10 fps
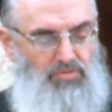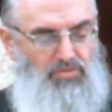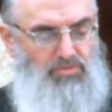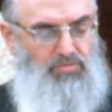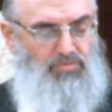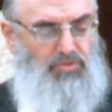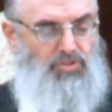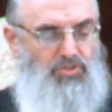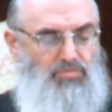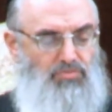So the
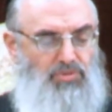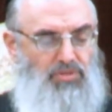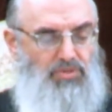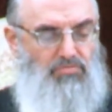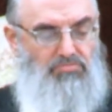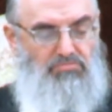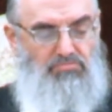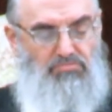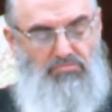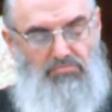Mefarshim, they
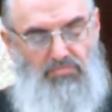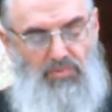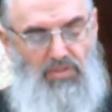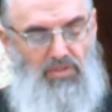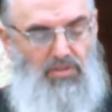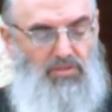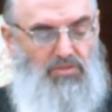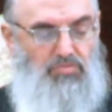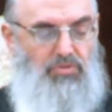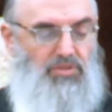
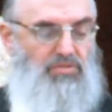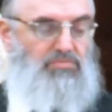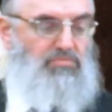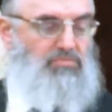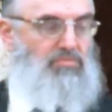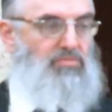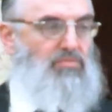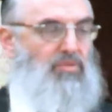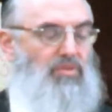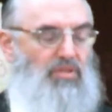explain
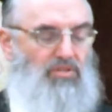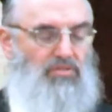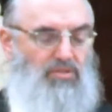that